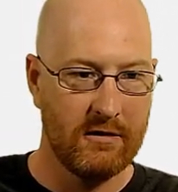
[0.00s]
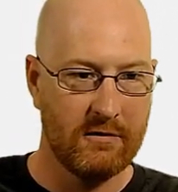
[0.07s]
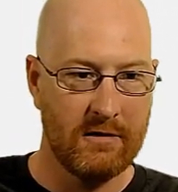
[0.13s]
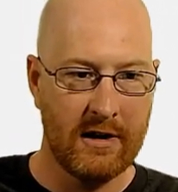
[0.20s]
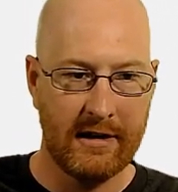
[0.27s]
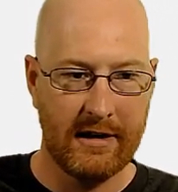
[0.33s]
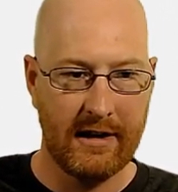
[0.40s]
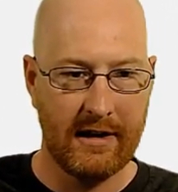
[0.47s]

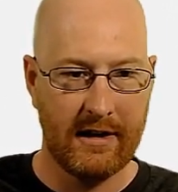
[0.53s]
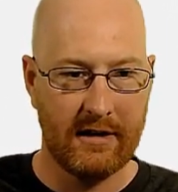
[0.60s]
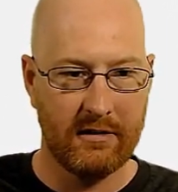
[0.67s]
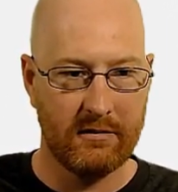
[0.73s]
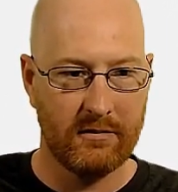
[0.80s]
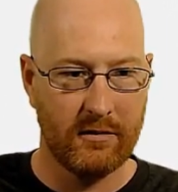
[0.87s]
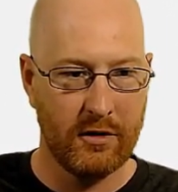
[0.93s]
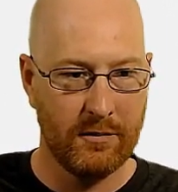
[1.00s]
Run it
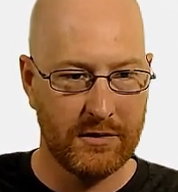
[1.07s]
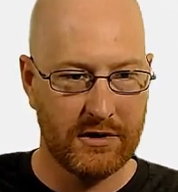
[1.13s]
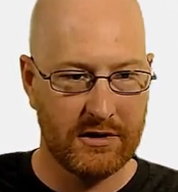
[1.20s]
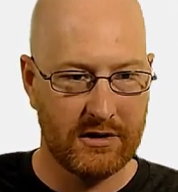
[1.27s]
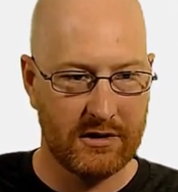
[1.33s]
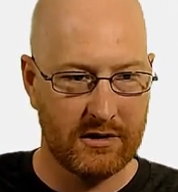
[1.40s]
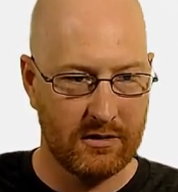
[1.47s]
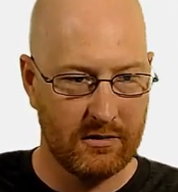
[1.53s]
again.
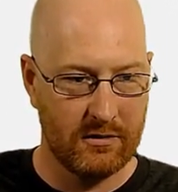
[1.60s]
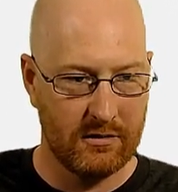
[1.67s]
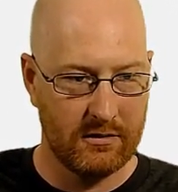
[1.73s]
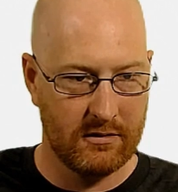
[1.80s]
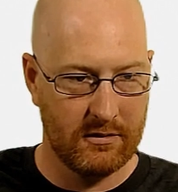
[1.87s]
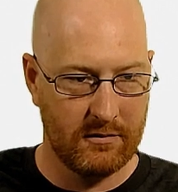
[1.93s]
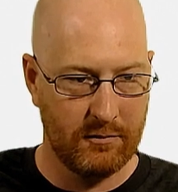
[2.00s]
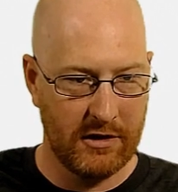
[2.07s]
Oops.
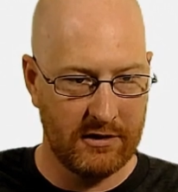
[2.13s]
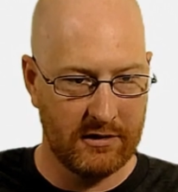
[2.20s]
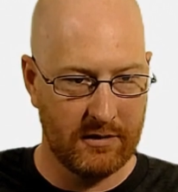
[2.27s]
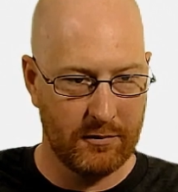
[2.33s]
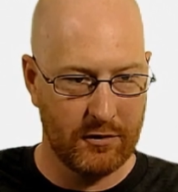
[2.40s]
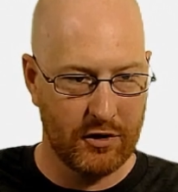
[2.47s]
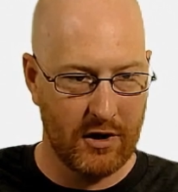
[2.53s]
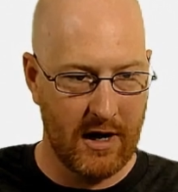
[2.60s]
Button
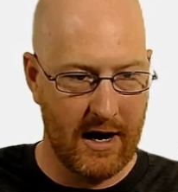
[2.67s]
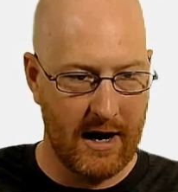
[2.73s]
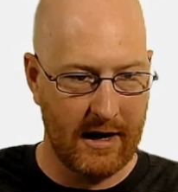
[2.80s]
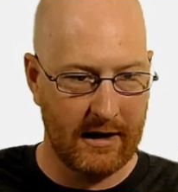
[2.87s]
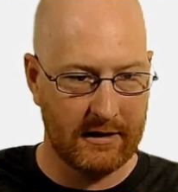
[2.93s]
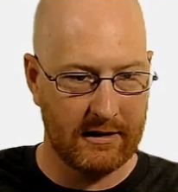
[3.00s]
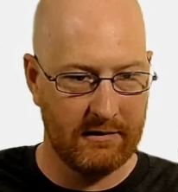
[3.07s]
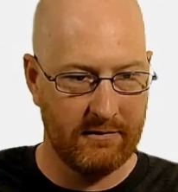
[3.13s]

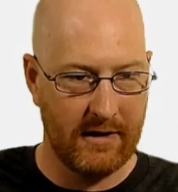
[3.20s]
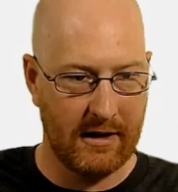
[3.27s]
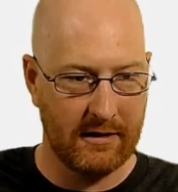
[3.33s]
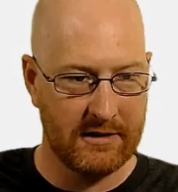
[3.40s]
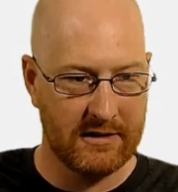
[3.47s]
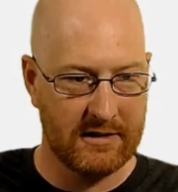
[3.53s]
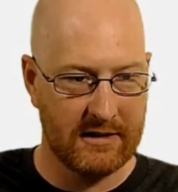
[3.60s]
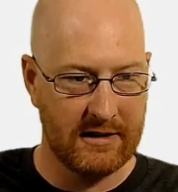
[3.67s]
subtract,
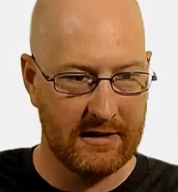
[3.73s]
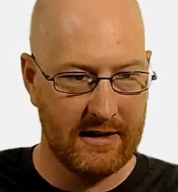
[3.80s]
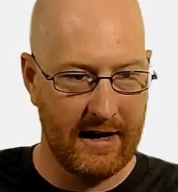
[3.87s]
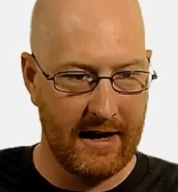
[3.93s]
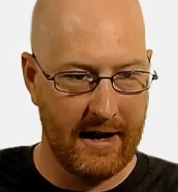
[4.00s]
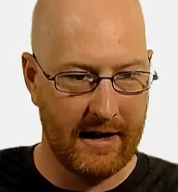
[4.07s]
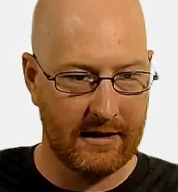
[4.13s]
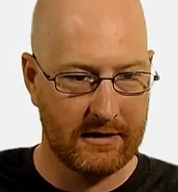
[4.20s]
invalid
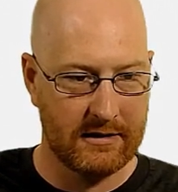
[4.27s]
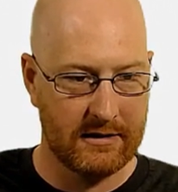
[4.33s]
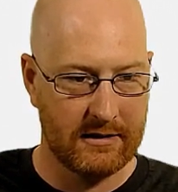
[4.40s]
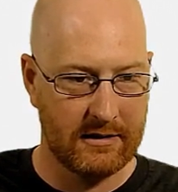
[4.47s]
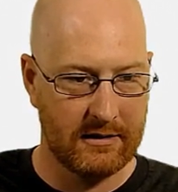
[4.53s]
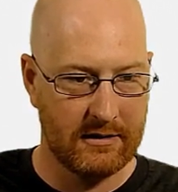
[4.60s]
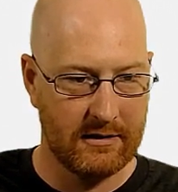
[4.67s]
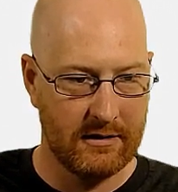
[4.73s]

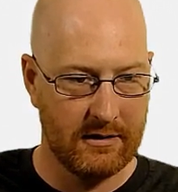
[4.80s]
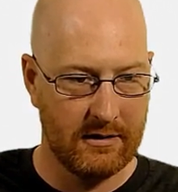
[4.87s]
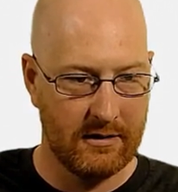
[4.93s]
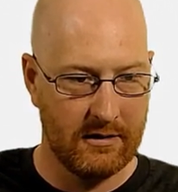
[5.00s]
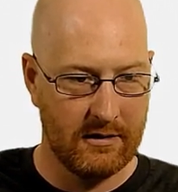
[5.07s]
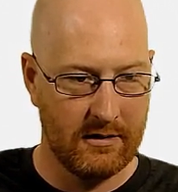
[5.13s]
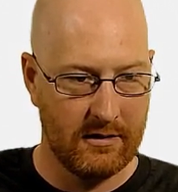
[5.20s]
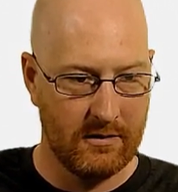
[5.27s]
syntax.
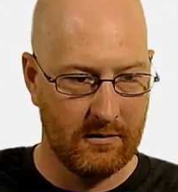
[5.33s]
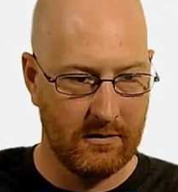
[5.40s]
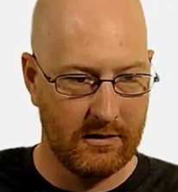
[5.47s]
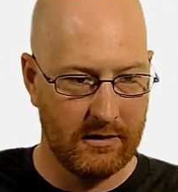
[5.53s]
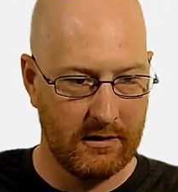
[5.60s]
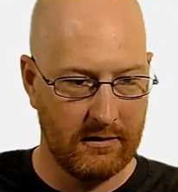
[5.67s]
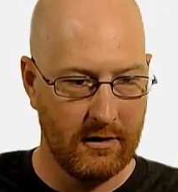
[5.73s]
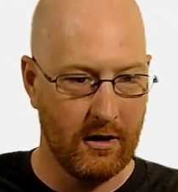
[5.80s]
What
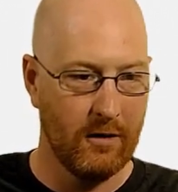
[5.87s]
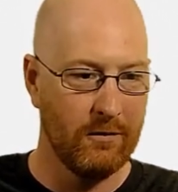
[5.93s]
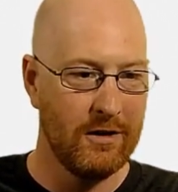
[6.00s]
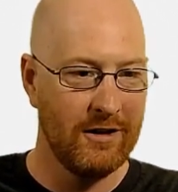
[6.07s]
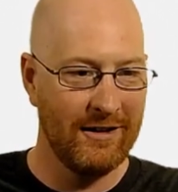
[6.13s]
did, oh,